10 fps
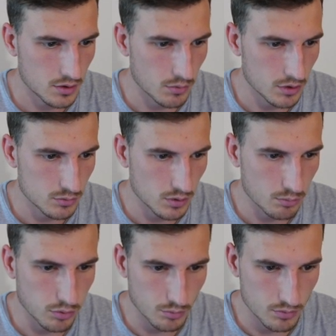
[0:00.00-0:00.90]
I might as well
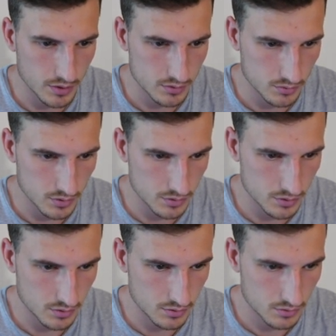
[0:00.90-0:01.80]
pop the rest on
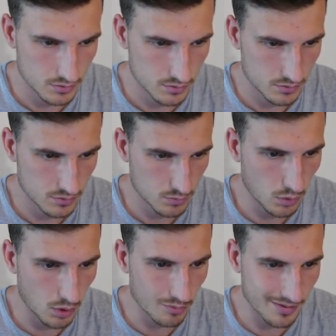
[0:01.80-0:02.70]
actually.
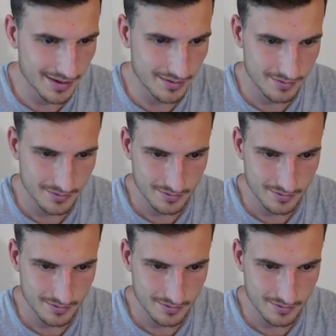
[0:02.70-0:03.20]
While we're here.